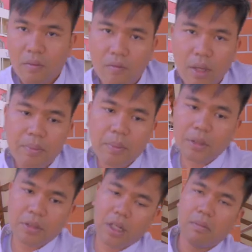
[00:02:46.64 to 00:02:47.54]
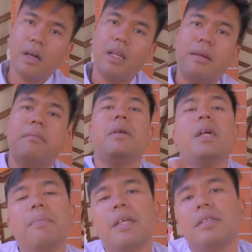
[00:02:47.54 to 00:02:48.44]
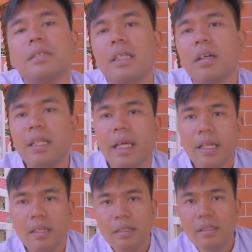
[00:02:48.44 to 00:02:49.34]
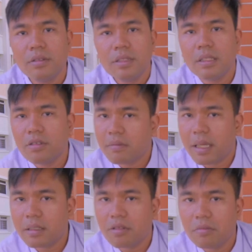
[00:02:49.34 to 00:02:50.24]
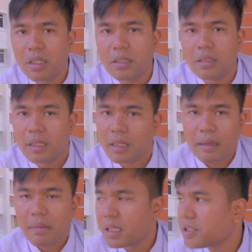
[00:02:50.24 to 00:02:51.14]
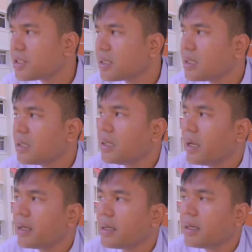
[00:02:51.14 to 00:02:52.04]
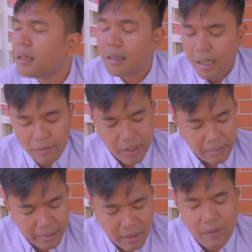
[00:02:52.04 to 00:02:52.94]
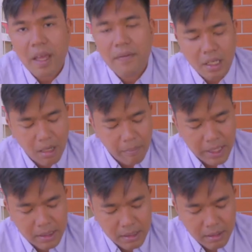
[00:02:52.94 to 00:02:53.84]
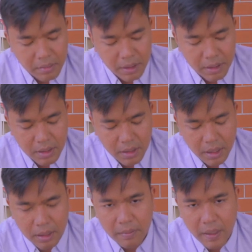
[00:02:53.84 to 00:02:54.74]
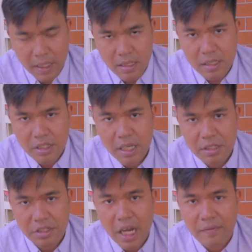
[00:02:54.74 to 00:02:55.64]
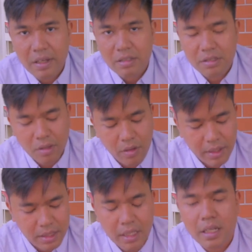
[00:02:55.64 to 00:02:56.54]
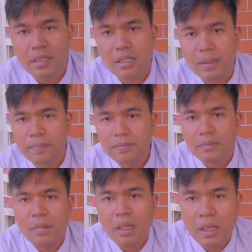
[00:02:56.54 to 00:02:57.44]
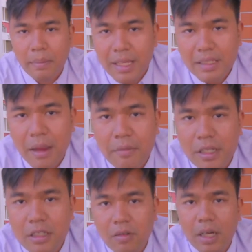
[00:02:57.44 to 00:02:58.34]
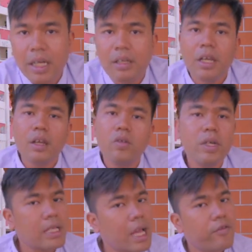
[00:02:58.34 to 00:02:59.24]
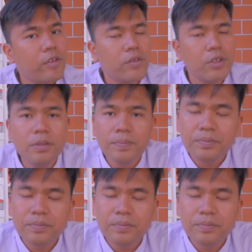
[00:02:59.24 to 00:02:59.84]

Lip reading: when people talk about like megapixels and all that, those things don't matter to me that much. And I really believe in having a compact system because as Chase Jarvis always says, best camera is the one that you can always have with you.